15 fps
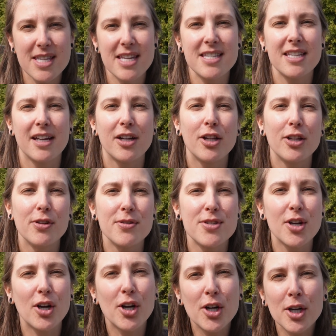This
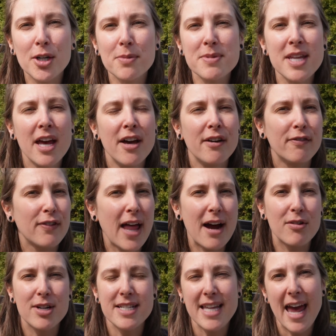includes herbs,
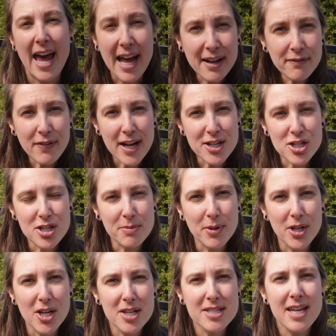flowers, and
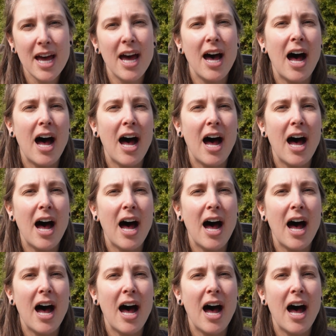vegetables.